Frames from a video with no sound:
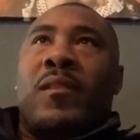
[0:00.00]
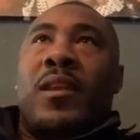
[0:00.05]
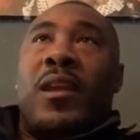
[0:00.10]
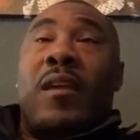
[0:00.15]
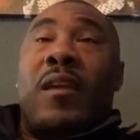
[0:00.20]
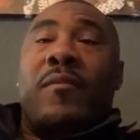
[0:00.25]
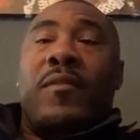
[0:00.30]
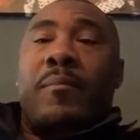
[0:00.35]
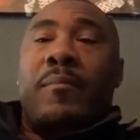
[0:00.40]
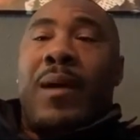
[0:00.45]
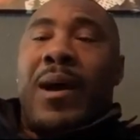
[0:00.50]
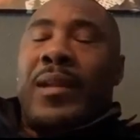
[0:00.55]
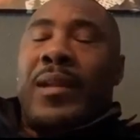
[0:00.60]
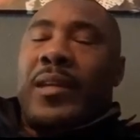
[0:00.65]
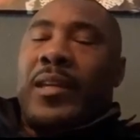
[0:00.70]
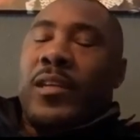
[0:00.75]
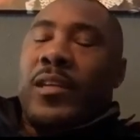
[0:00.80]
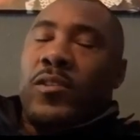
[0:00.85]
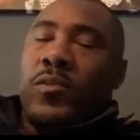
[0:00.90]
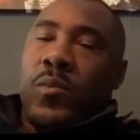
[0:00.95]
everybody
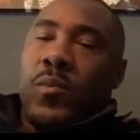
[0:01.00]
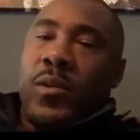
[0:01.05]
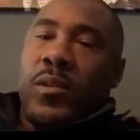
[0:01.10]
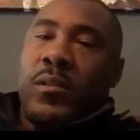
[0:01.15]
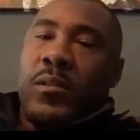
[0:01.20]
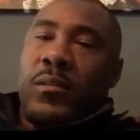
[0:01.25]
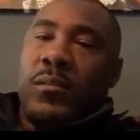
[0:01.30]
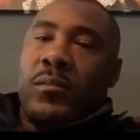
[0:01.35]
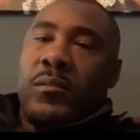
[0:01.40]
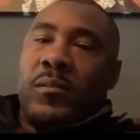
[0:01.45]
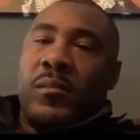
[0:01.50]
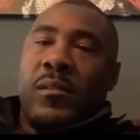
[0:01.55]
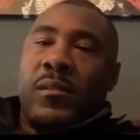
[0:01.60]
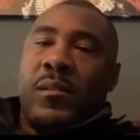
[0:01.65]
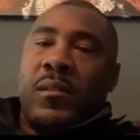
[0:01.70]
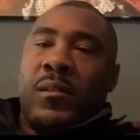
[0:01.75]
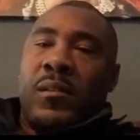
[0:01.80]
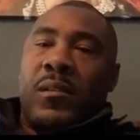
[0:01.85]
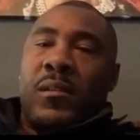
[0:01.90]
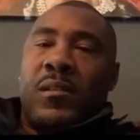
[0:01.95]
gets one
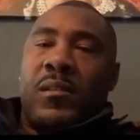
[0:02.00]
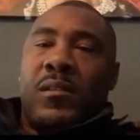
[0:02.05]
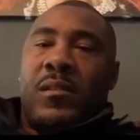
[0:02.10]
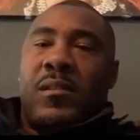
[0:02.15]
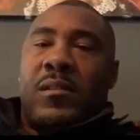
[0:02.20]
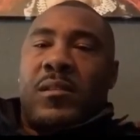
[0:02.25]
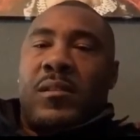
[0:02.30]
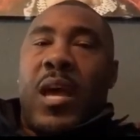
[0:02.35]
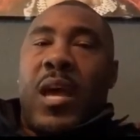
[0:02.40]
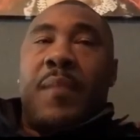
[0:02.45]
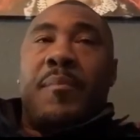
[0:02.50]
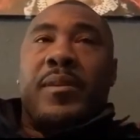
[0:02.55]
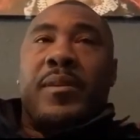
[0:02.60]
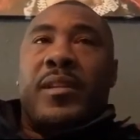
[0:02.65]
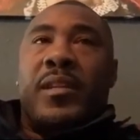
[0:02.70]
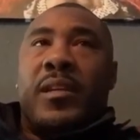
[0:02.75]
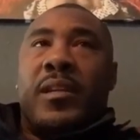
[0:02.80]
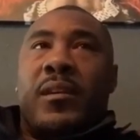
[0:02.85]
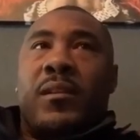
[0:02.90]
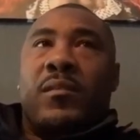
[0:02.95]
type of
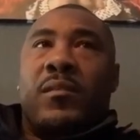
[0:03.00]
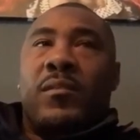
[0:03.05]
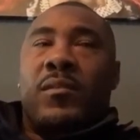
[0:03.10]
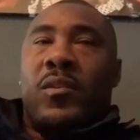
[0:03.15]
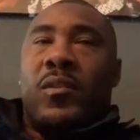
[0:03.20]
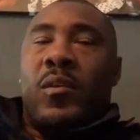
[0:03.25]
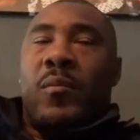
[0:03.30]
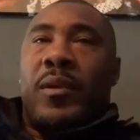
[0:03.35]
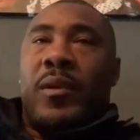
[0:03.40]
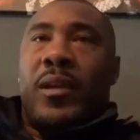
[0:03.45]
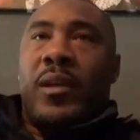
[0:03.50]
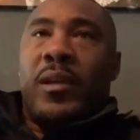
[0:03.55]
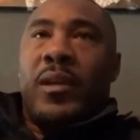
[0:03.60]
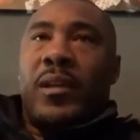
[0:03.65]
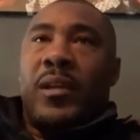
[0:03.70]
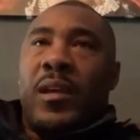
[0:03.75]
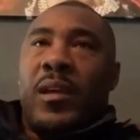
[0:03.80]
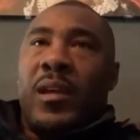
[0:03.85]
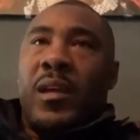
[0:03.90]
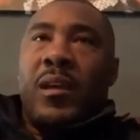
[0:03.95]
deal. You know what I
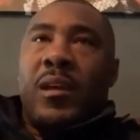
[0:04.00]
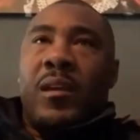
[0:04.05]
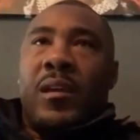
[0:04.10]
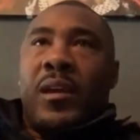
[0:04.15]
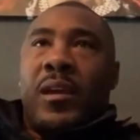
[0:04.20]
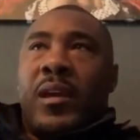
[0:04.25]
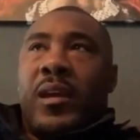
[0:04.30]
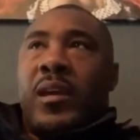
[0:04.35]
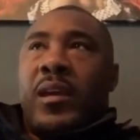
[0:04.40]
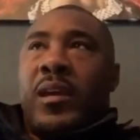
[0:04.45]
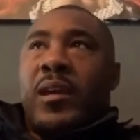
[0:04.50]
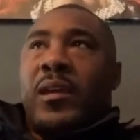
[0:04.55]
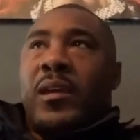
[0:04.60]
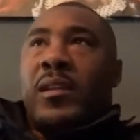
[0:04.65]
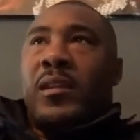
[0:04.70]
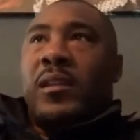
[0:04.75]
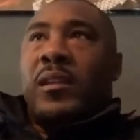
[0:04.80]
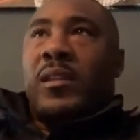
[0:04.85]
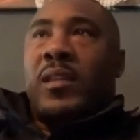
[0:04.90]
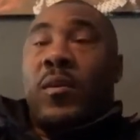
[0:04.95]
mean?
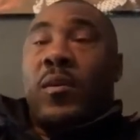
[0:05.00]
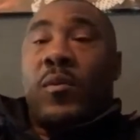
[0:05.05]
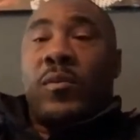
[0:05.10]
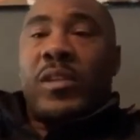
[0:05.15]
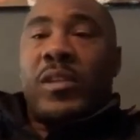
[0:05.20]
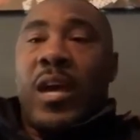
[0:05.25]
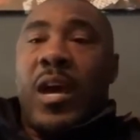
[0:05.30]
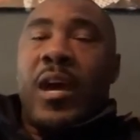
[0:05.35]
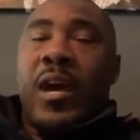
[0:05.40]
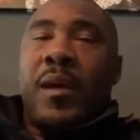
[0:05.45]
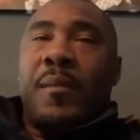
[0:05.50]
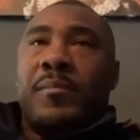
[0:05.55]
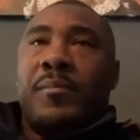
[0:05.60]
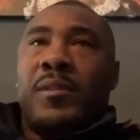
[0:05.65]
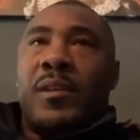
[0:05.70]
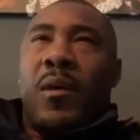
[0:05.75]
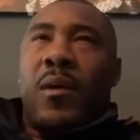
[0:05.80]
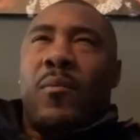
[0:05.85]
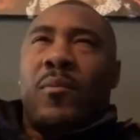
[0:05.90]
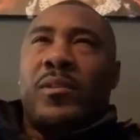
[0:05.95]
And there were
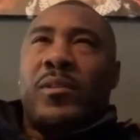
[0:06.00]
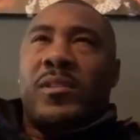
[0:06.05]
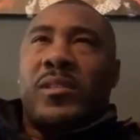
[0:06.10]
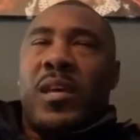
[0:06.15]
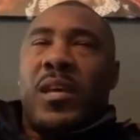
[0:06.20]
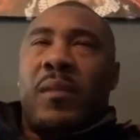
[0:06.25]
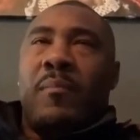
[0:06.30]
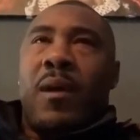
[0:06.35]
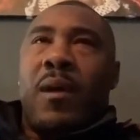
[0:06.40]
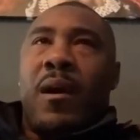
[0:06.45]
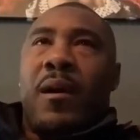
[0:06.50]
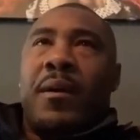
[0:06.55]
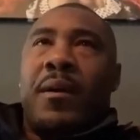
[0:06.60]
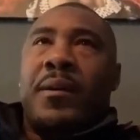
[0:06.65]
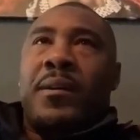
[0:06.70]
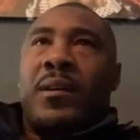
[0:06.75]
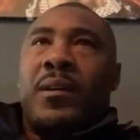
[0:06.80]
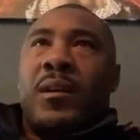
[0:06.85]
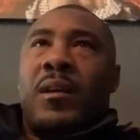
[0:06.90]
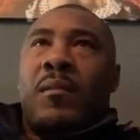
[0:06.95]
times, I want to say my
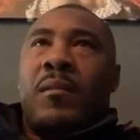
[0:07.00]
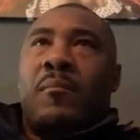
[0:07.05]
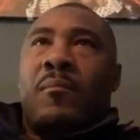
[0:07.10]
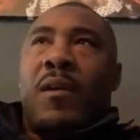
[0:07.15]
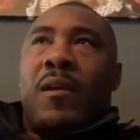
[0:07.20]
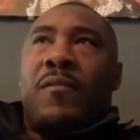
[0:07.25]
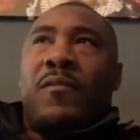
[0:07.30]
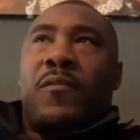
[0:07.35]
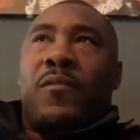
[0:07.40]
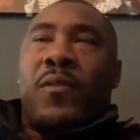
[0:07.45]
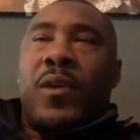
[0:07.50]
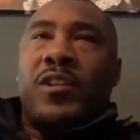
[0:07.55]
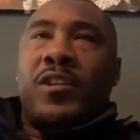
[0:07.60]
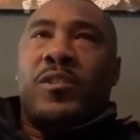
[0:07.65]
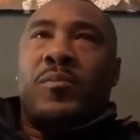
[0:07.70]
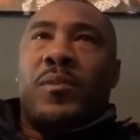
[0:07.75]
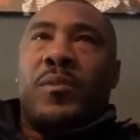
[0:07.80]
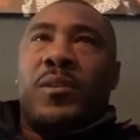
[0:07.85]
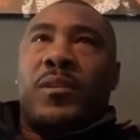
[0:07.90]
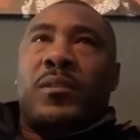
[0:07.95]

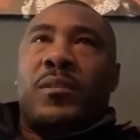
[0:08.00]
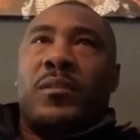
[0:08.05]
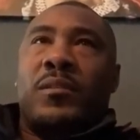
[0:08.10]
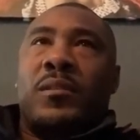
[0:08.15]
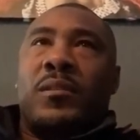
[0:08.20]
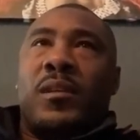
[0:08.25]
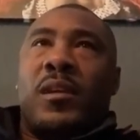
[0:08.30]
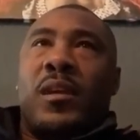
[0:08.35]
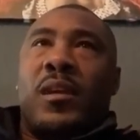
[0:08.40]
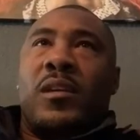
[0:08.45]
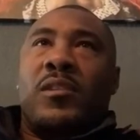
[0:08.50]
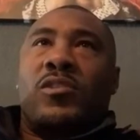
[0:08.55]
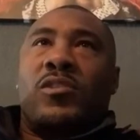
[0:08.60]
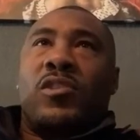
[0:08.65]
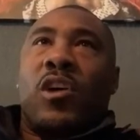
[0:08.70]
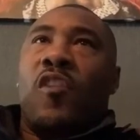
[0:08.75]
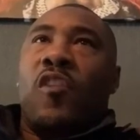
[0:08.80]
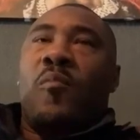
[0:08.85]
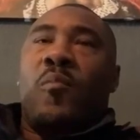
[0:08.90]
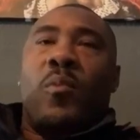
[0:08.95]
freshman and
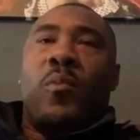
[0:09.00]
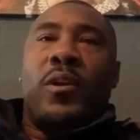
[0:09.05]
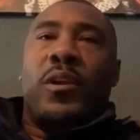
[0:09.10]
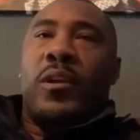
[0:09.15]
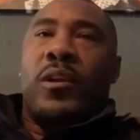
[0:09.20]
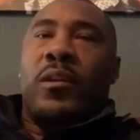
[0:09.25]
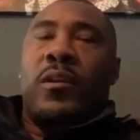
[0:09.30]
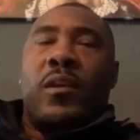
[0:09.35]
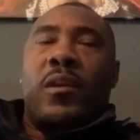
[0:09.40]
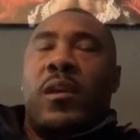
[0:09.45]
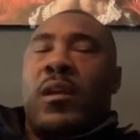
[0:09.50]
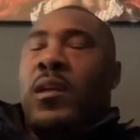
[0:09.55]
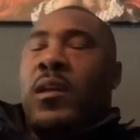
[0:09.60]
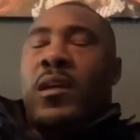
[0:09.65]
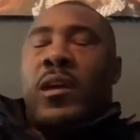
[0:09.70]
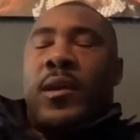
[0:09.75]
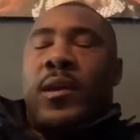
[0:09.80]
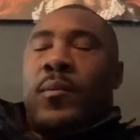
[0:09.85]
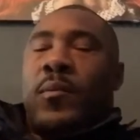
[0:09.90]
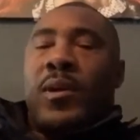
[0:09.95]
sophomore year,
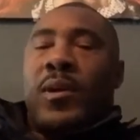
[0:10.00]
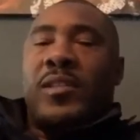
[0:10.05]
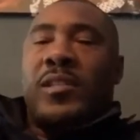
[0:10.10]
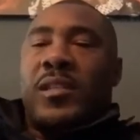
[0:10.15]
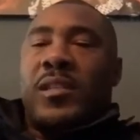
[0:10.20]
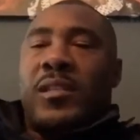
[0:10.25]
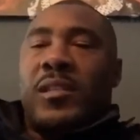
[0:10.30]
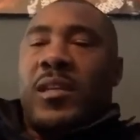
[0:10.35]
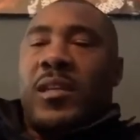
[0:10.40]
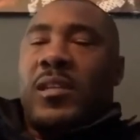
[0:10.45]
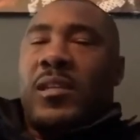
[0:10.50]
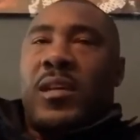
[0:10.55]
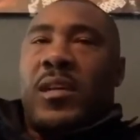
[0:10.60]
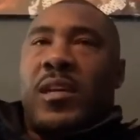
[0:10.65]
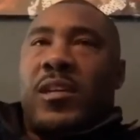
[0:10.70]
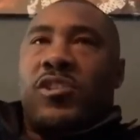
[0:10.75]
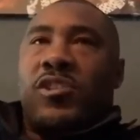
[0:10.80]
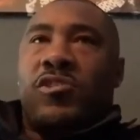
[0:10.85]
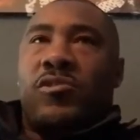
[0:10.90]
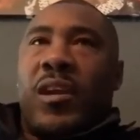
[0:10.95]
it wasn't
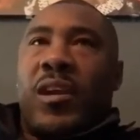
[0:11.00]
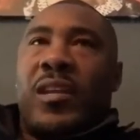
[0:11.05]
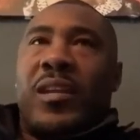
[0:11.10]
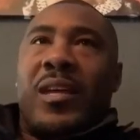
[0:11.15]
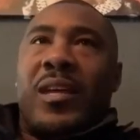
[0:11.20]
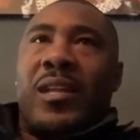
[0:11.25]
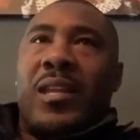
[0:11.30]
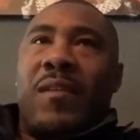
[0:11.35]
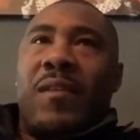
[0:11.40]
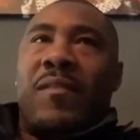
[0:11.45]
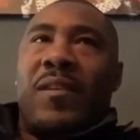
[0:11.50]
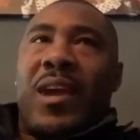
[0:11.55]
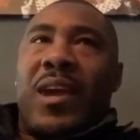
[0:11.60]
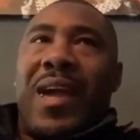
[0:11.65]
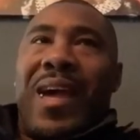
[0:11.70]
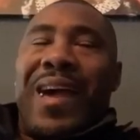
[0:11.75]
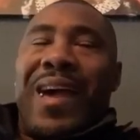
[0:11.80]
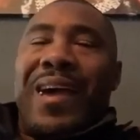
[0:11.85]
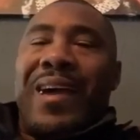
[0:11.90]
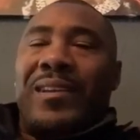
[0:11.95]
a straight 11
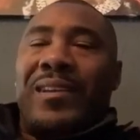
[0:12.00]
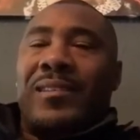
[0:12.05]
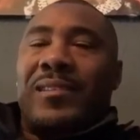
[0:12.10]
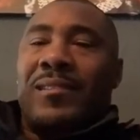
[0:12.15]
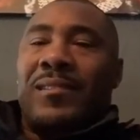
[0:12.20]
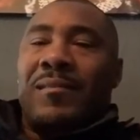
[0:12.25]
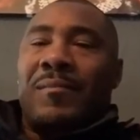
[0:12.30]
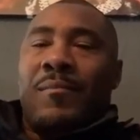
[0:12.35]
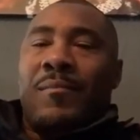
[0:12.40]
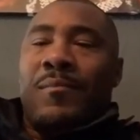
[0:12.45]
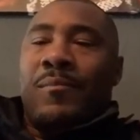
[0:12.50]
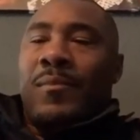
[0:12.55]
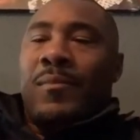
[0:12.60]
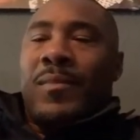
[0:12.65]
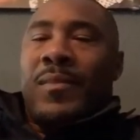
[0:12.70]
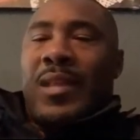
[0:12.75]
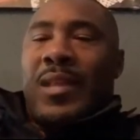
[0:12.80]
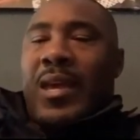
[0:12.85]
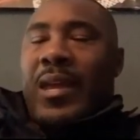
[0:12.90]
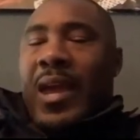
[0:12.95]
guys
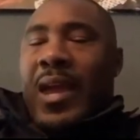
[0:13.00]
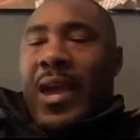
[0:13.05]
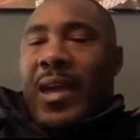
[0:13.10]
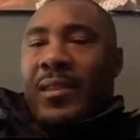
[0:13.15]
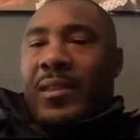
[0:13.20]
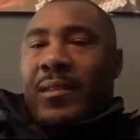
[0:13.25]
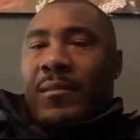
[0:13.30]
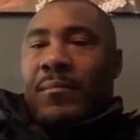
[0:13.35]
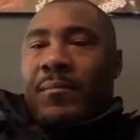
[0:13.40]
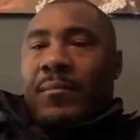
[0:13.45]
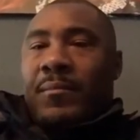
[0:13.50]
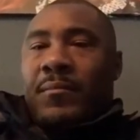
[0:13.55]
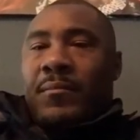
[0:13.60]
that had them.